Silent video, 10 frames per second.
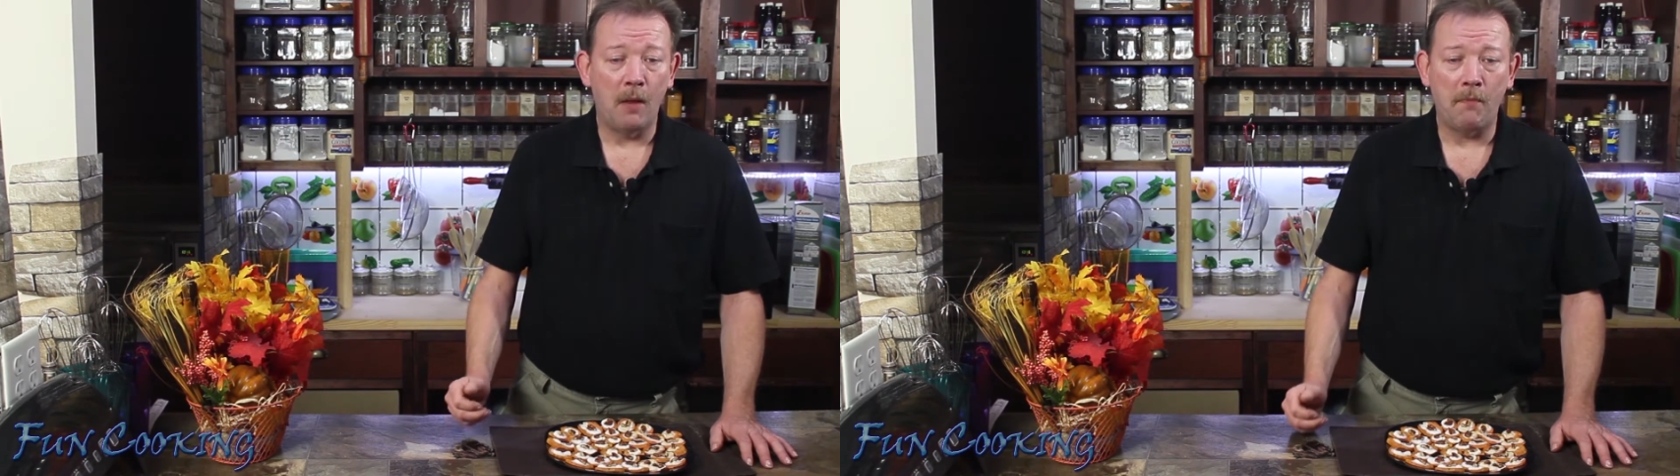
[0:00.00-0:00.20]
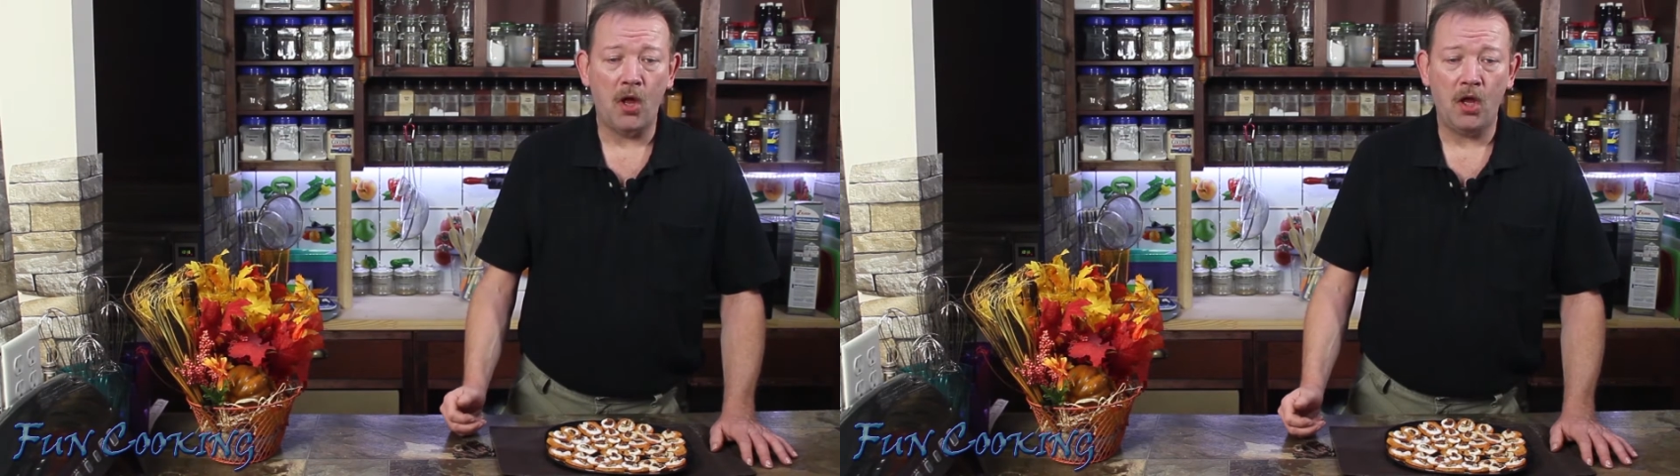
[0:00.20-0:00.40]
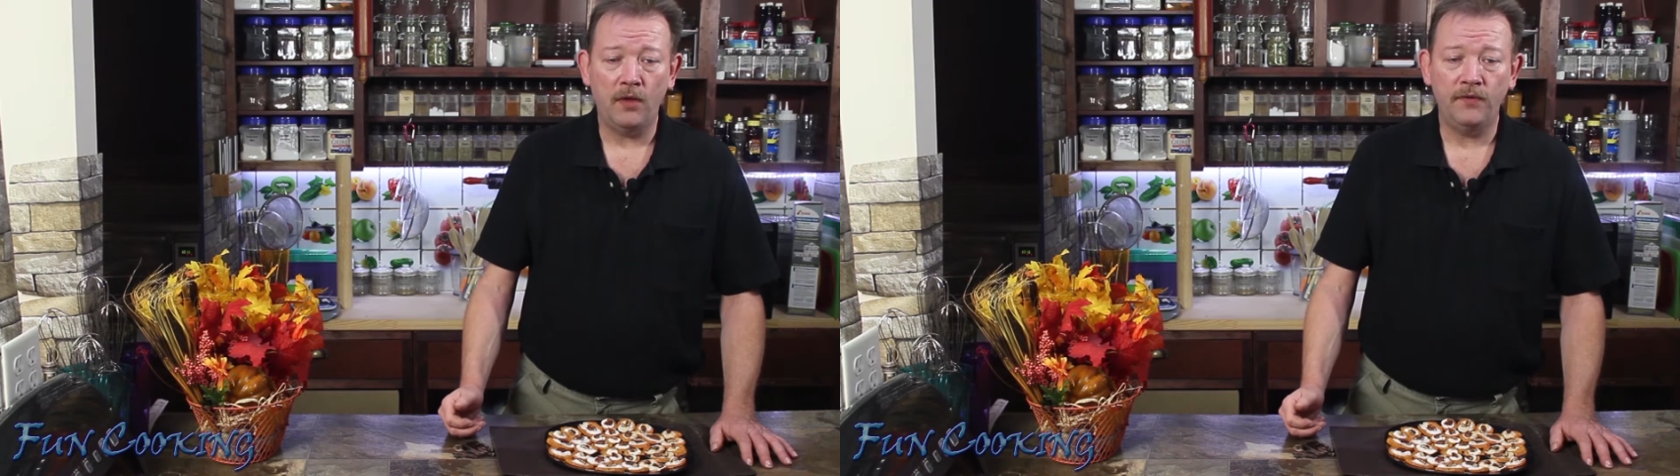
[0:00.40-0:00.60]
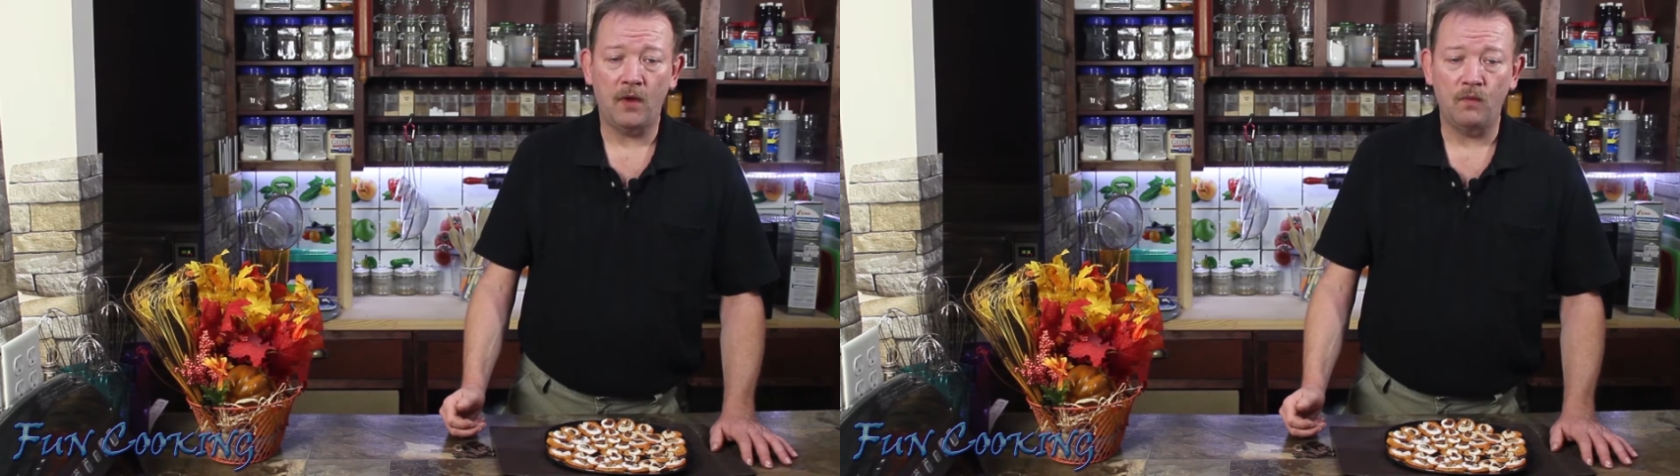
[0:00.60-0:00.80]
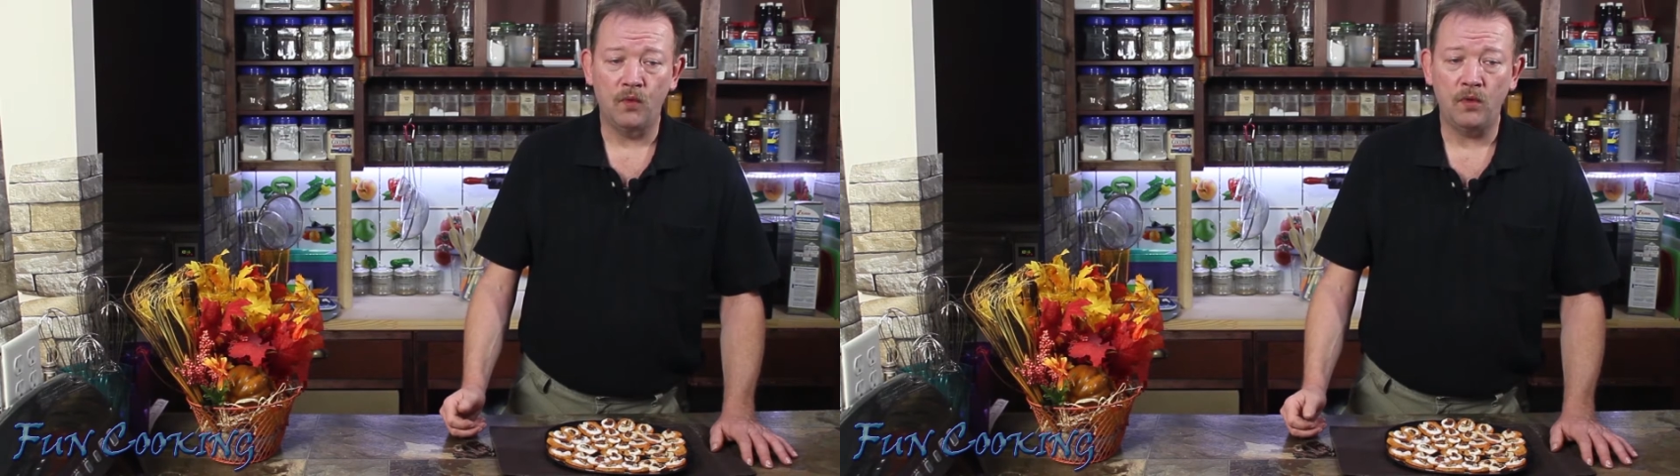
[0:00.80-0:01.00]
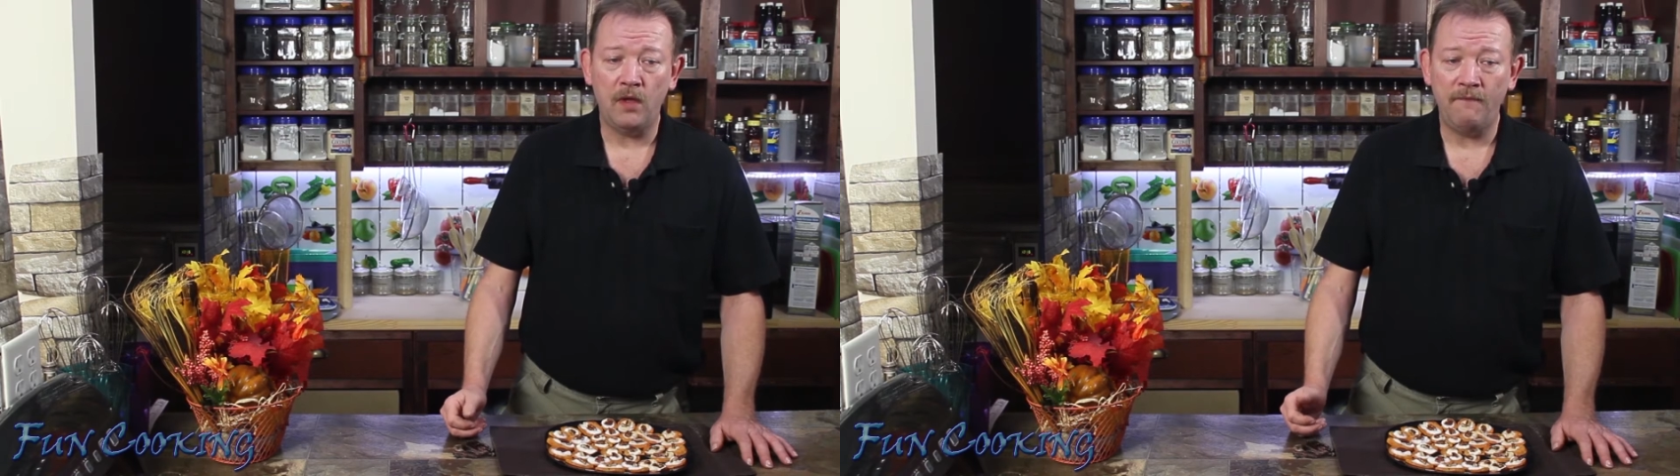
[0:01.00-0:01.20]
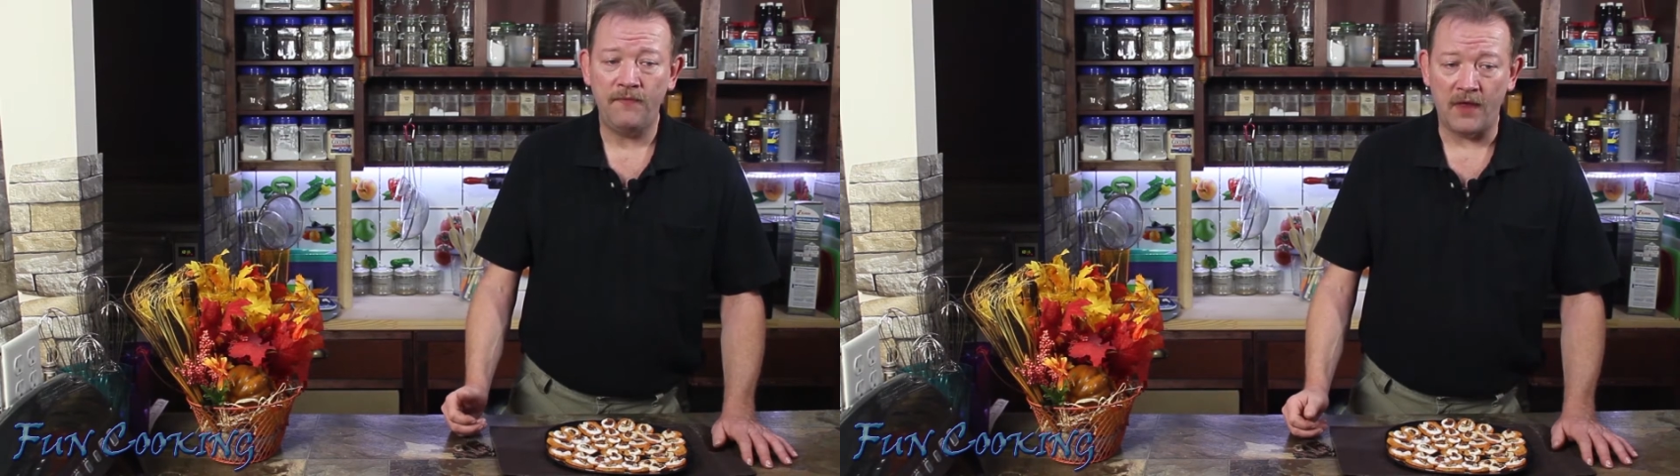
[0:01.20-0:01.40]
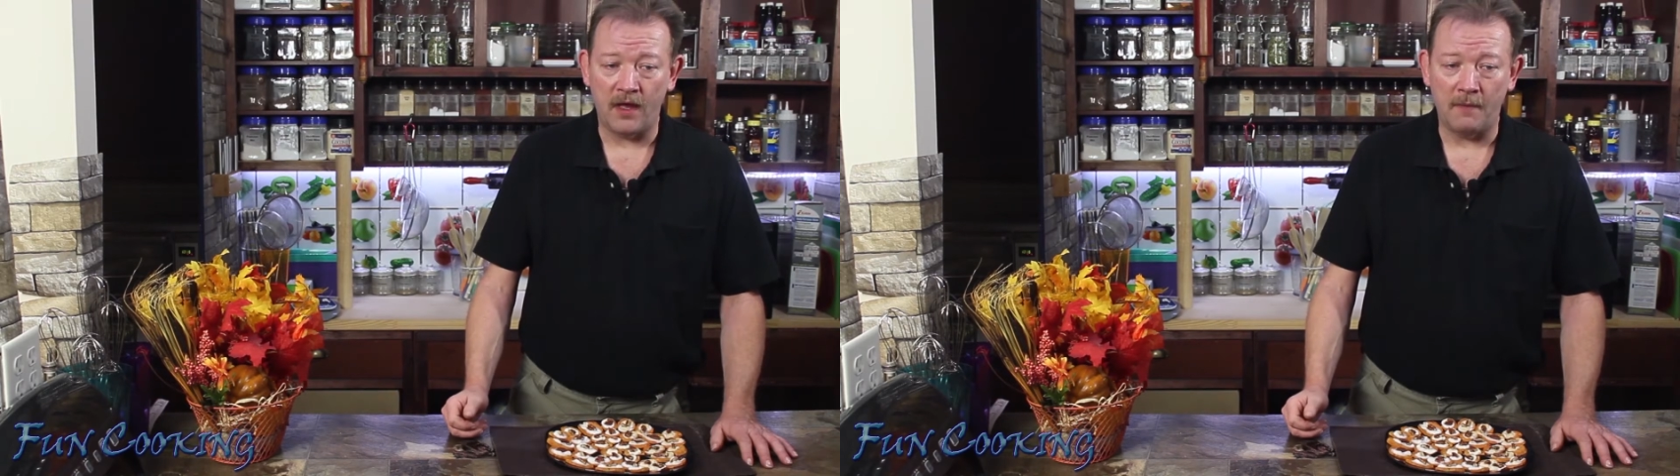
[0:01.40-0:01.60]
Paul's Rule of
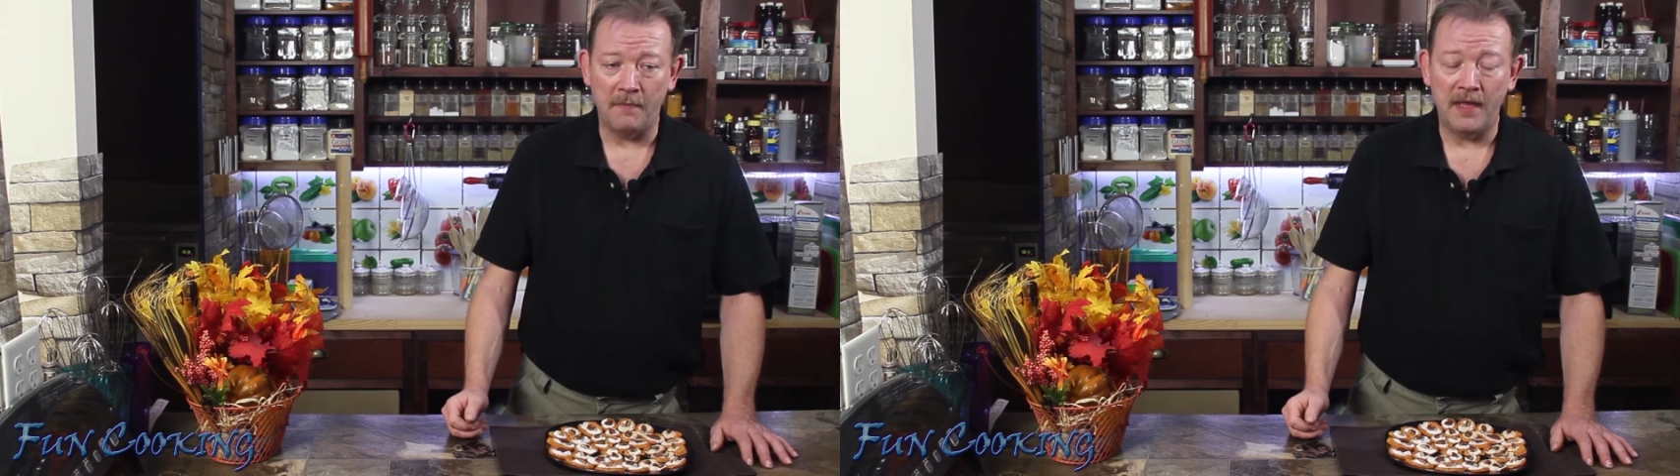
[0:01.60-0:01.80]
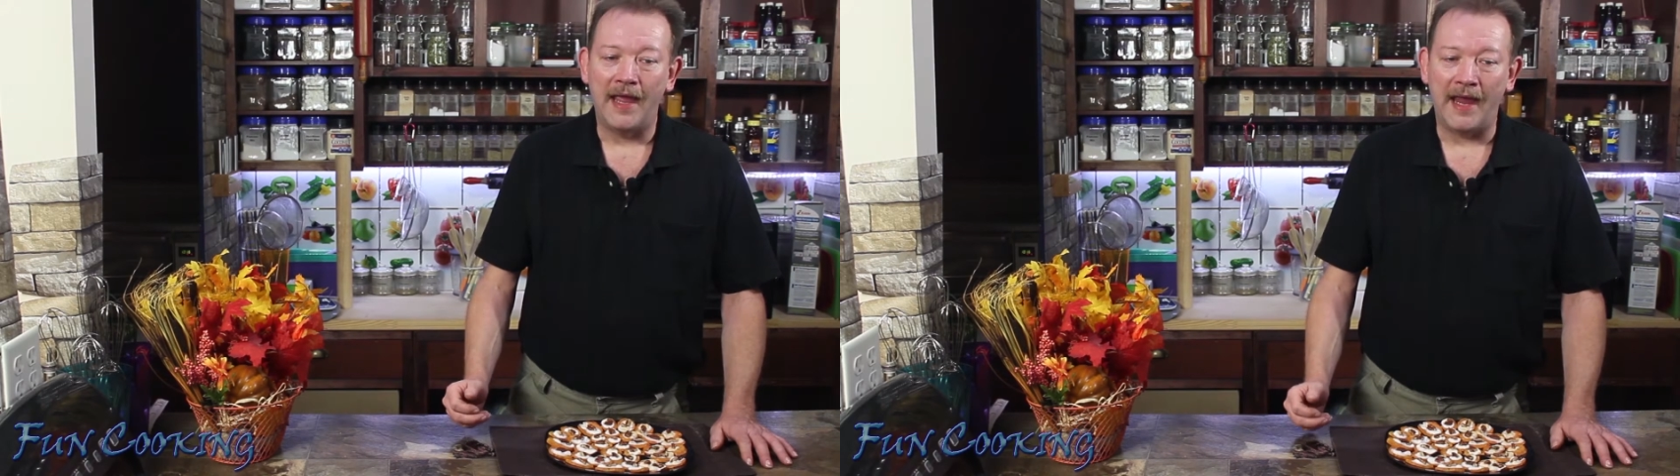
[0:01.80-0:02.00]
Thumb,